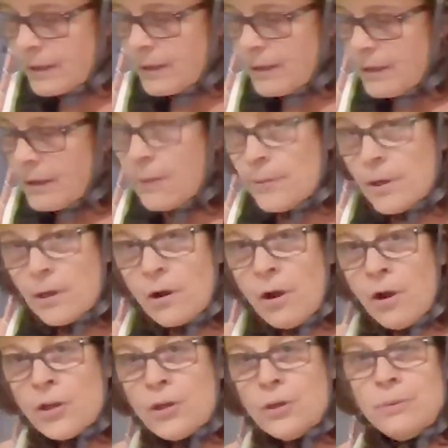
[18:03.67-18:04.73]
I'm not going to
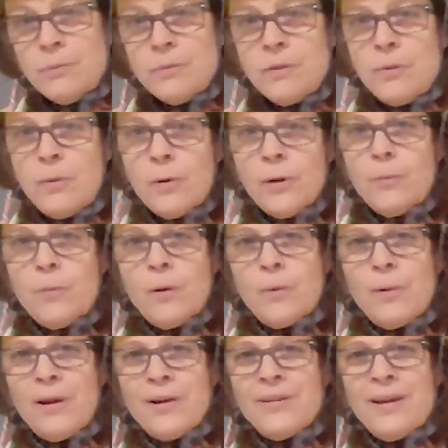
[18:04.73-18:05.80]
argue the point one
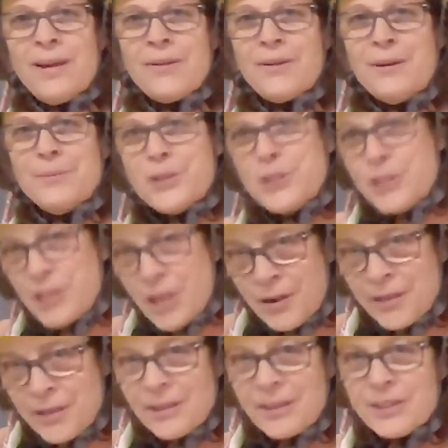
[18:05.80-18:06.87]
way or the other. I'm just
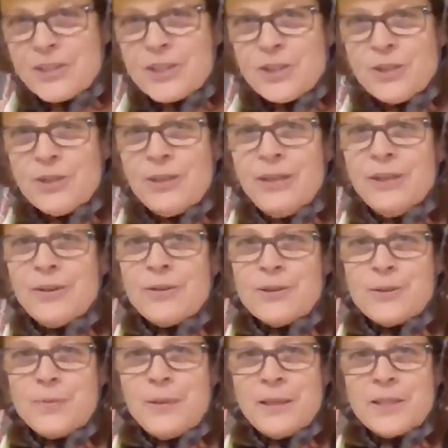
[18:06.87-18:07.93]
sharing the concern here
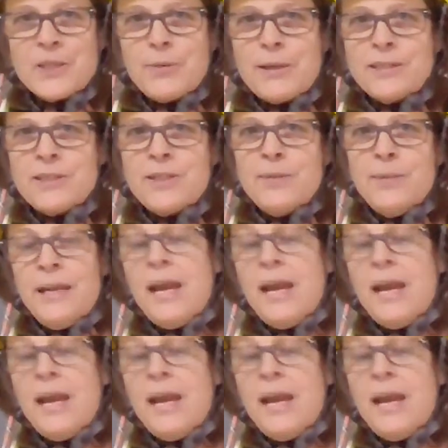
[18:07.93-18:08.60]
that's been expressed to me